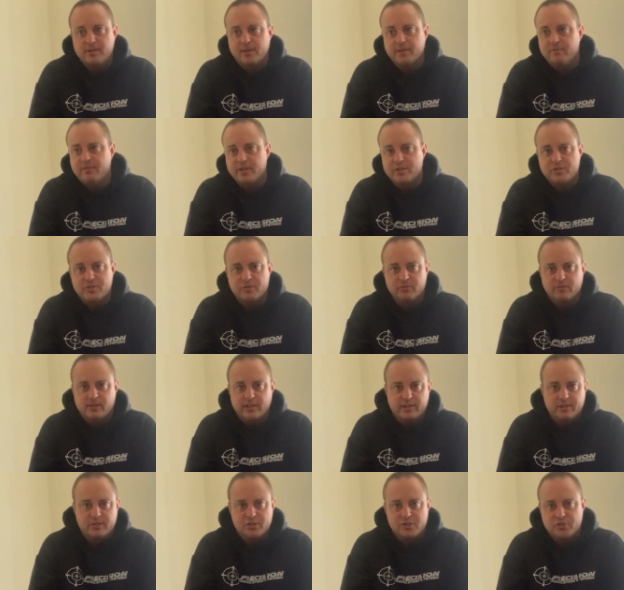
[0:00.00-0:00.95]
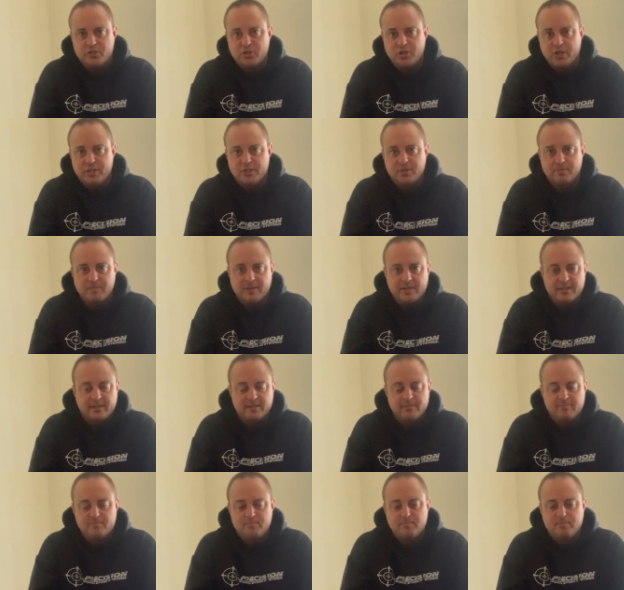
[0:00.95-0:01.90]
conventional, like just changing
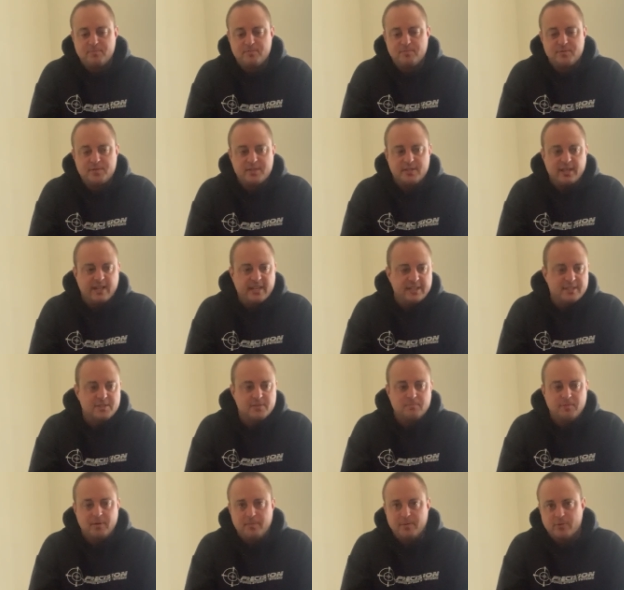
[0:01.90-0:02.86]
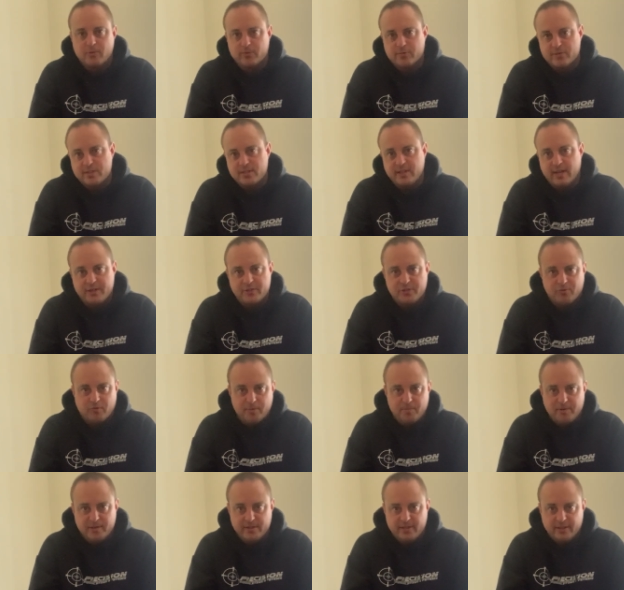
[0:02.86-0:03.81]
my stance, maybe throw a snatch
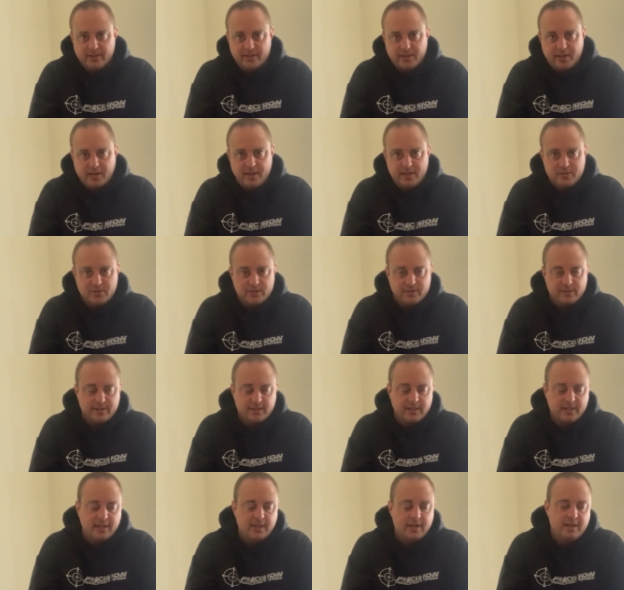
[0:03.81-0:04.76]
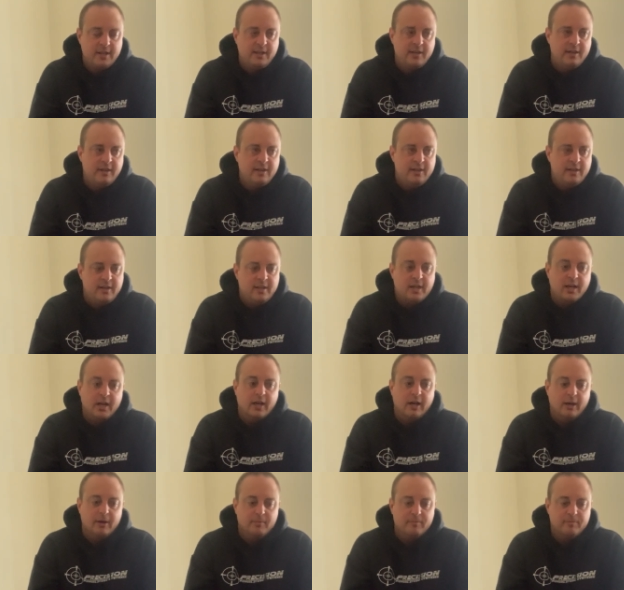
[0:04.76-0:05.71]
grip in there occasionally.
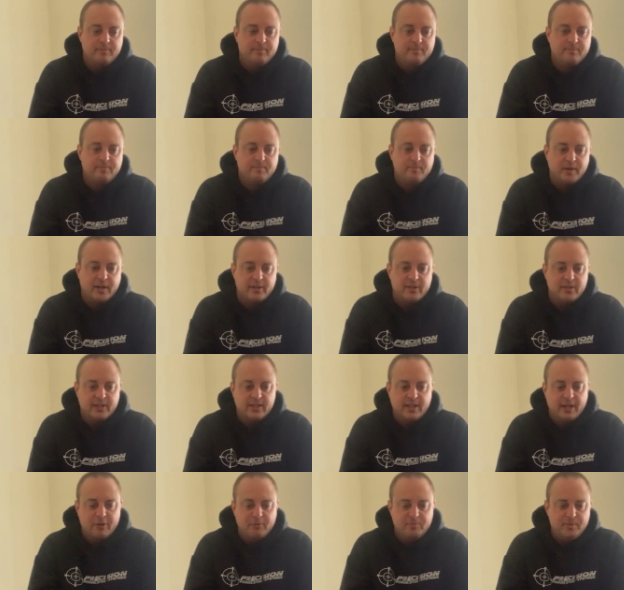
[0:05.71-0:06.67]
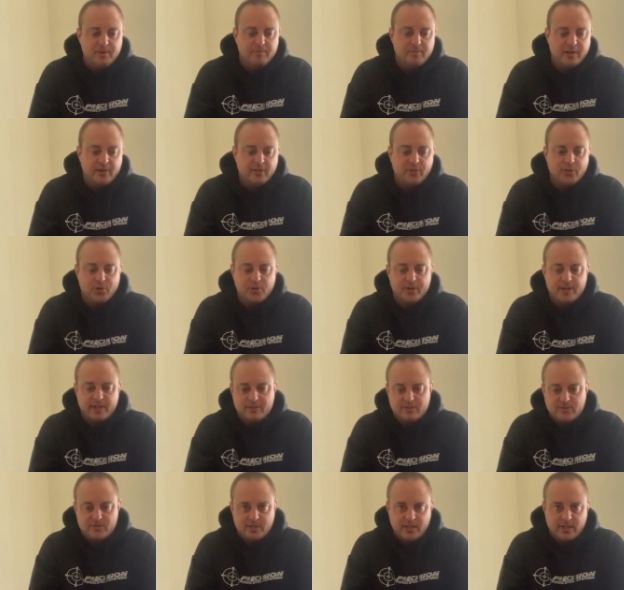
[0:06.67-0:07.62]
But I think that'll be my third
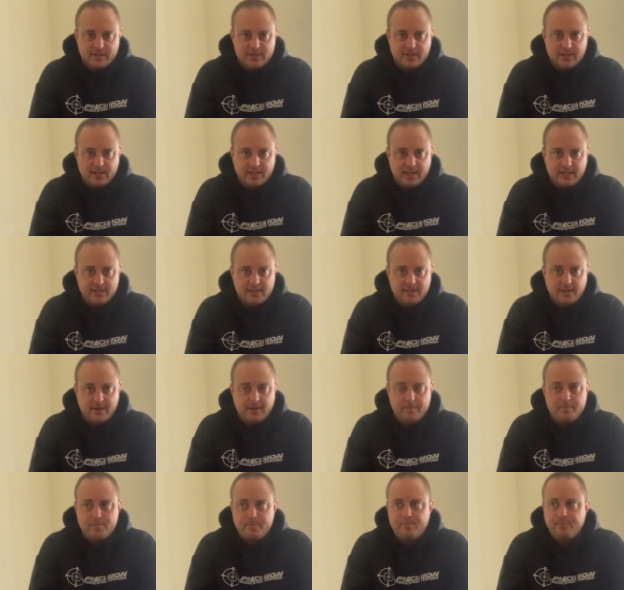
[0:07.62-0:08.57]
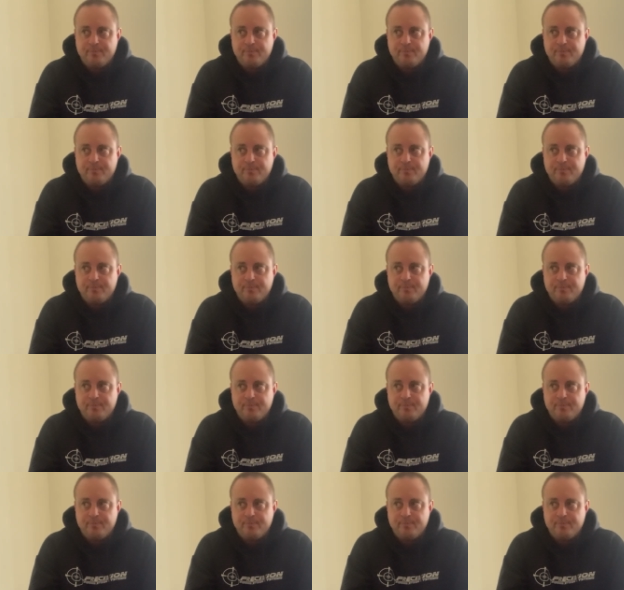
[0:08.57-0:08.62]
exercise on that day.